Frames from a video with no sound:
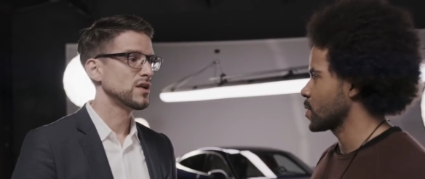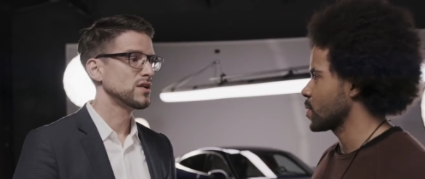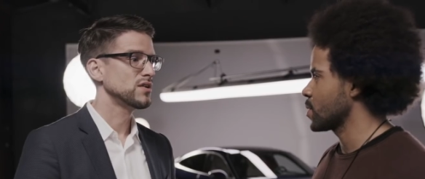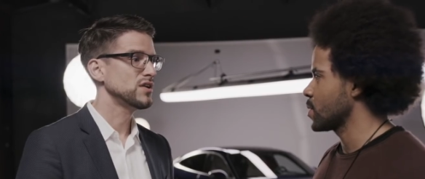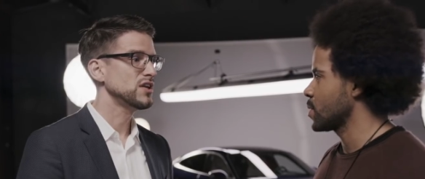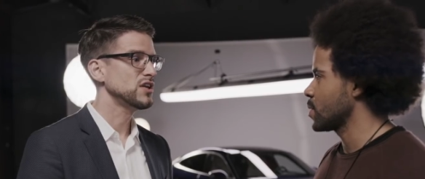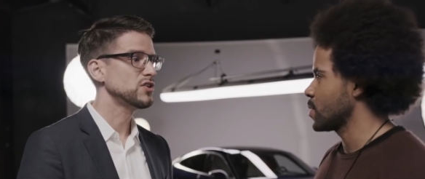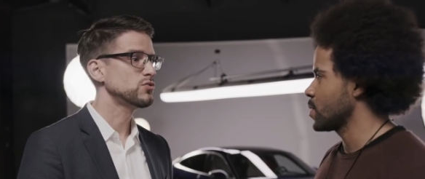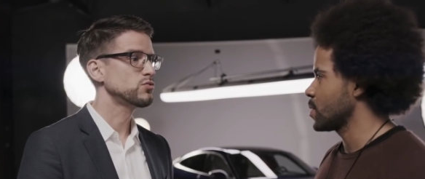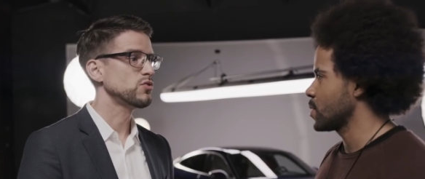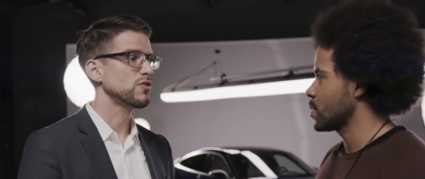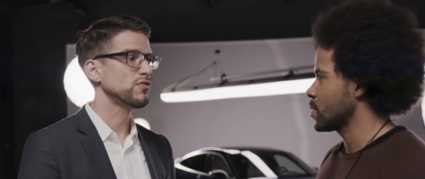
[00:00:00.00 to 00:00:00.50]

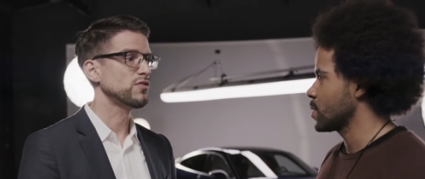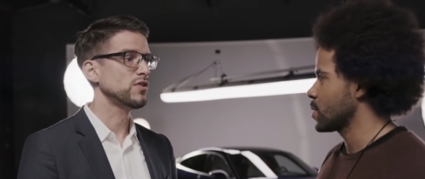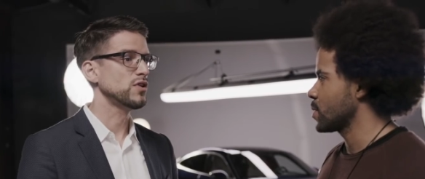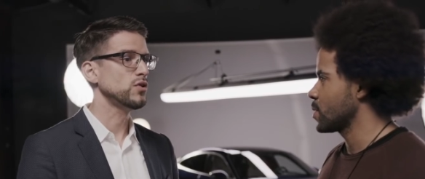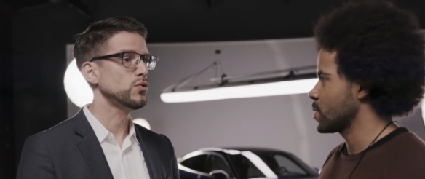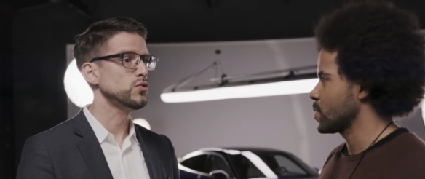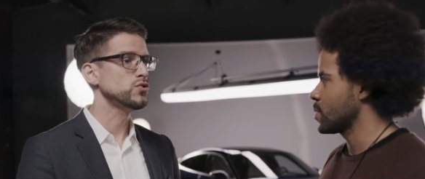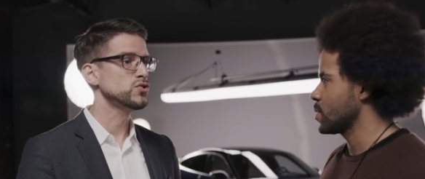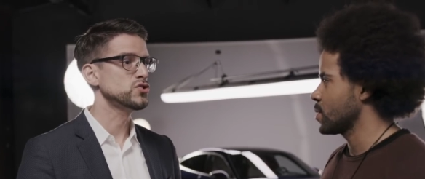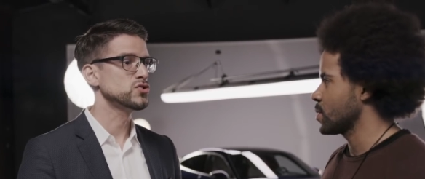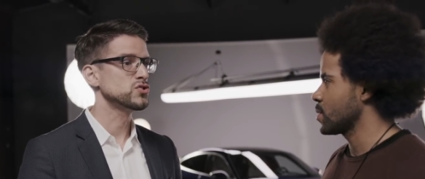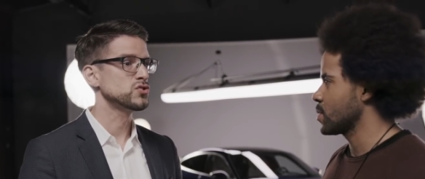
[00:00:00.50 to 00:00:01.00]
Speaker 1: need
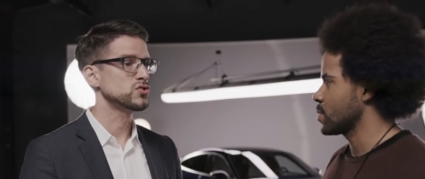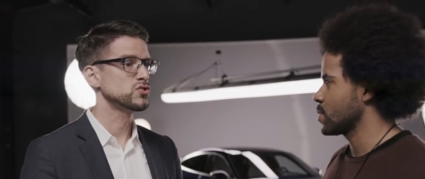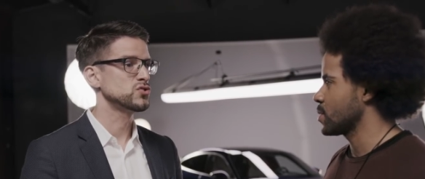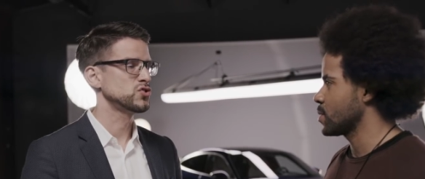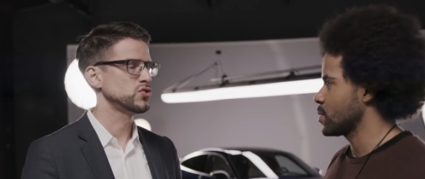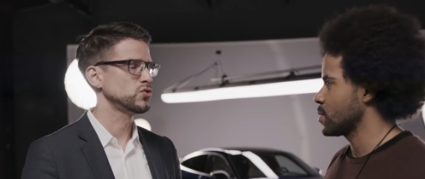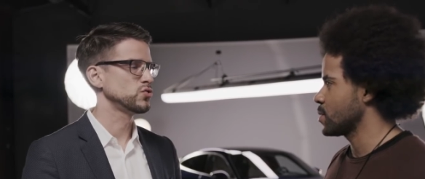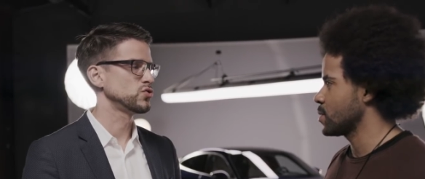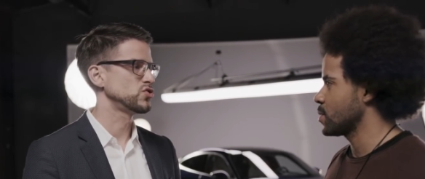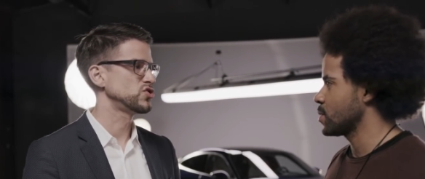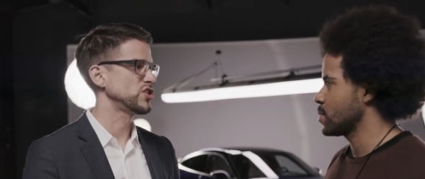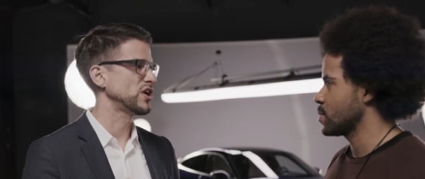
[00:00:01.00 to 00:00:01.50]
revolution
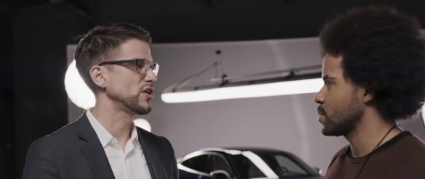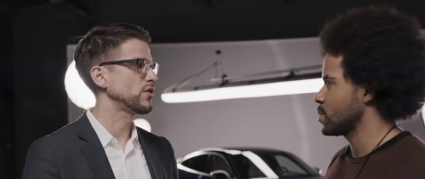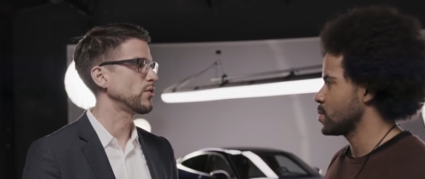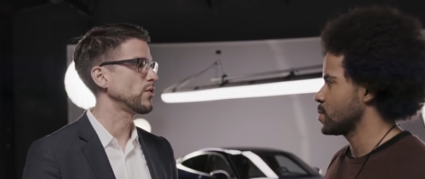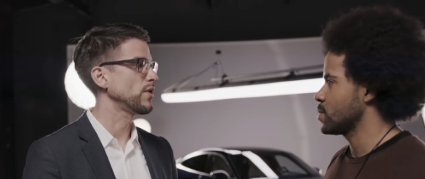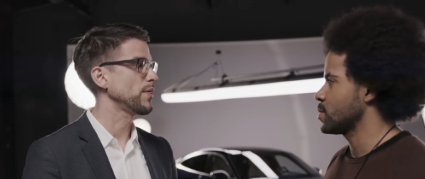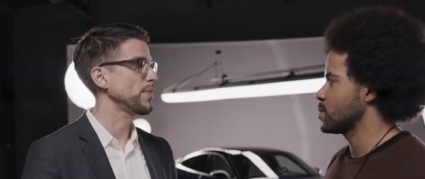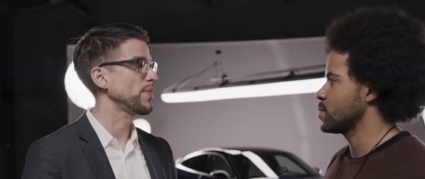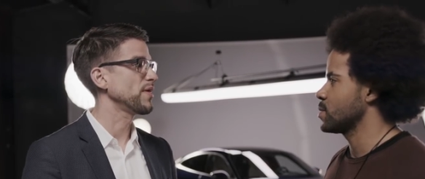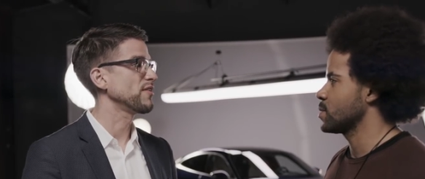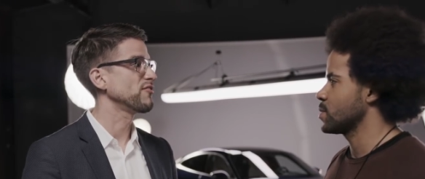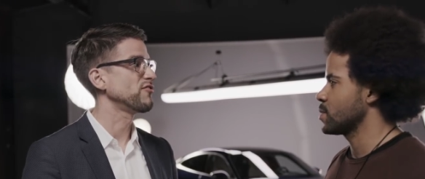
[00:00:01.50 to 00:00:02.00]
to
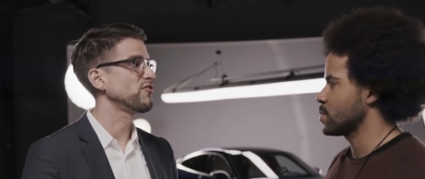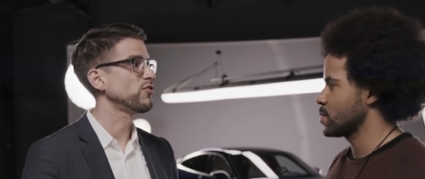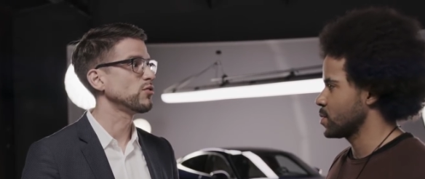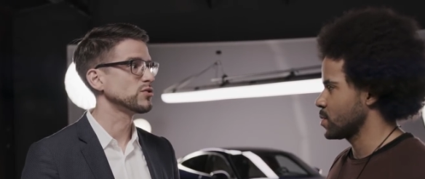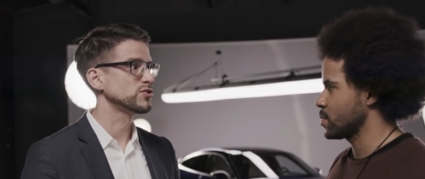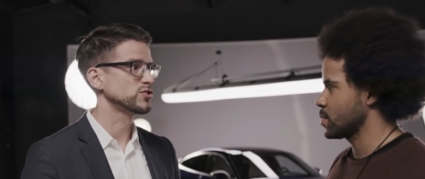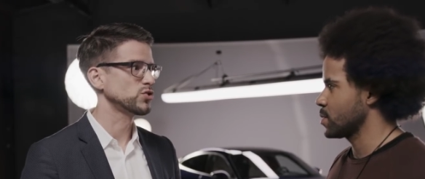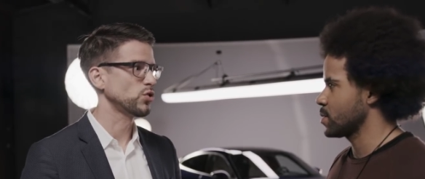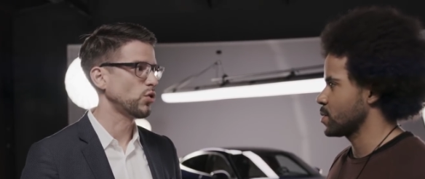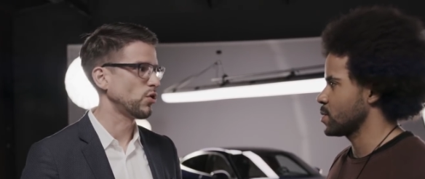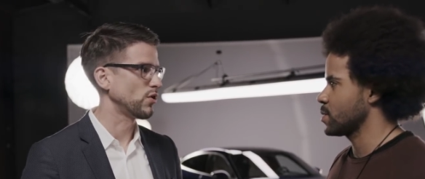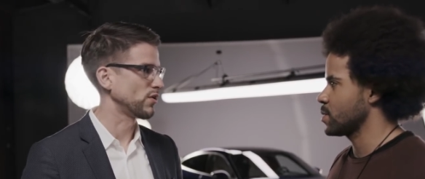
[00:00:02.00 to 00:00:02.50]
generate their
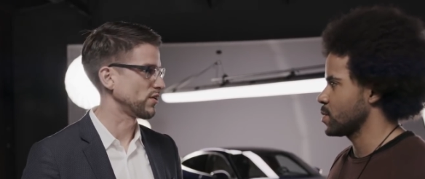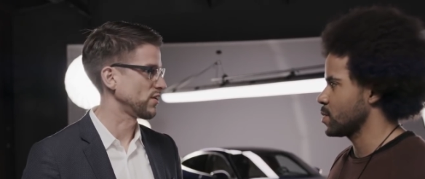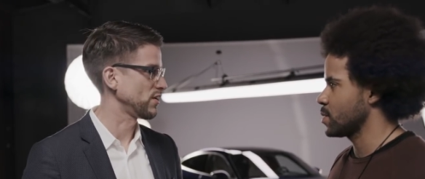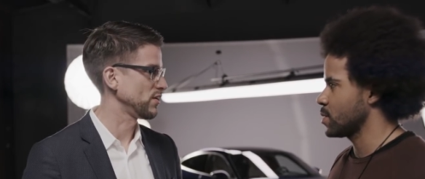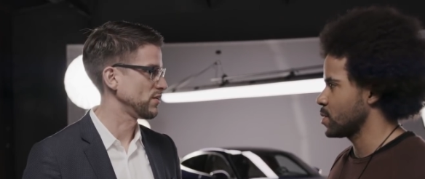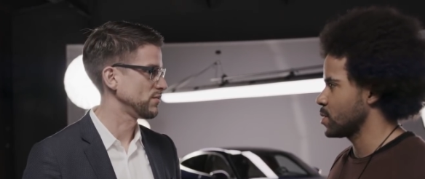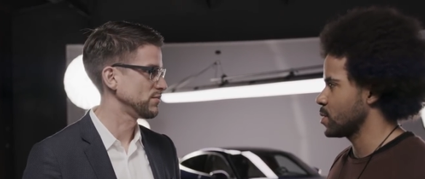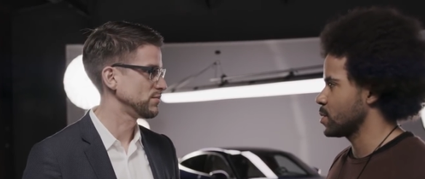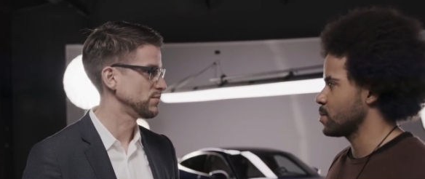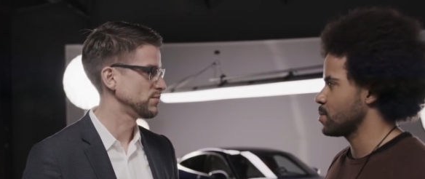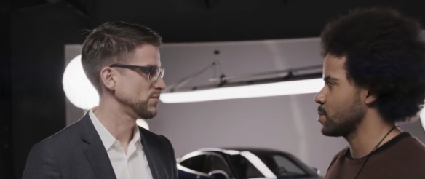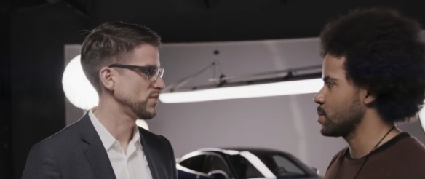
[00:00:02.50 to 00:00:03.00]
full torque.
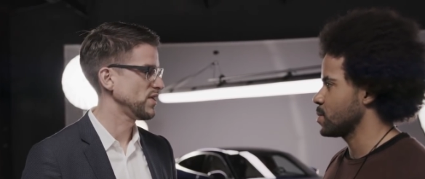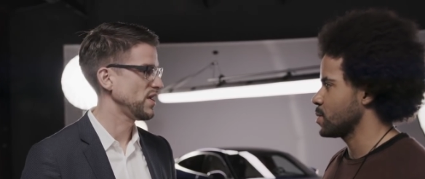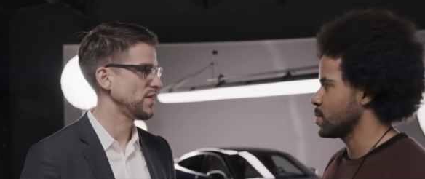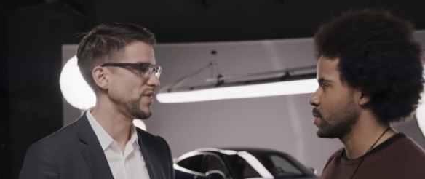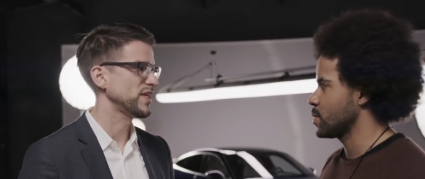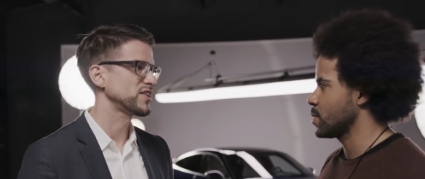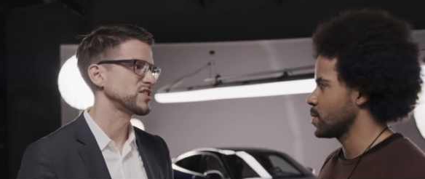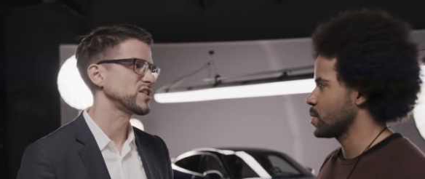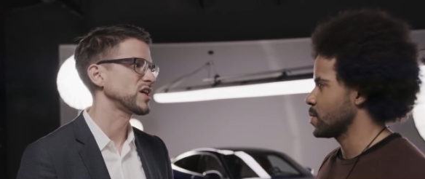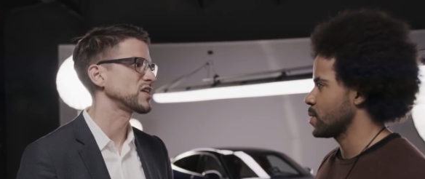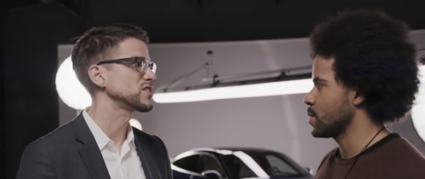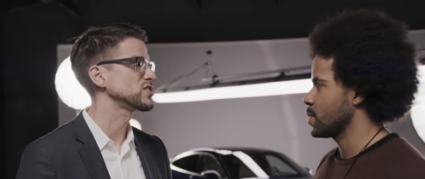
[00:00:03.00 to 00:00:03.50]
Yeah. And
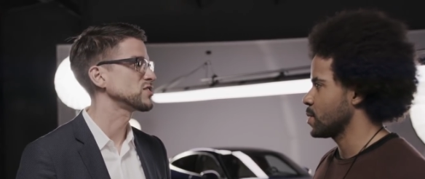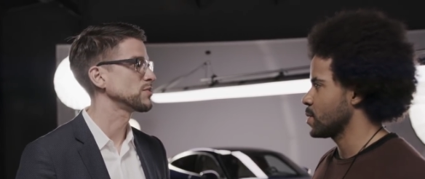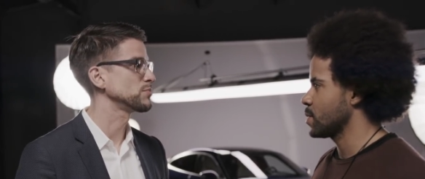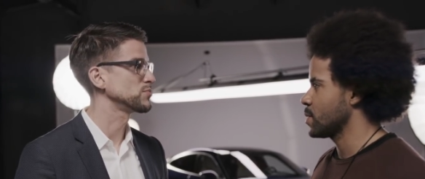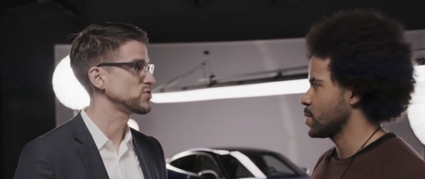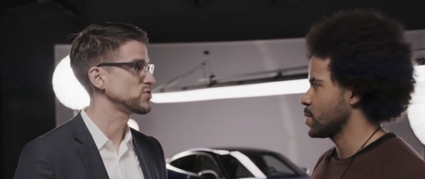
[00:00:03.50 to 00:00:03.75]
that takes some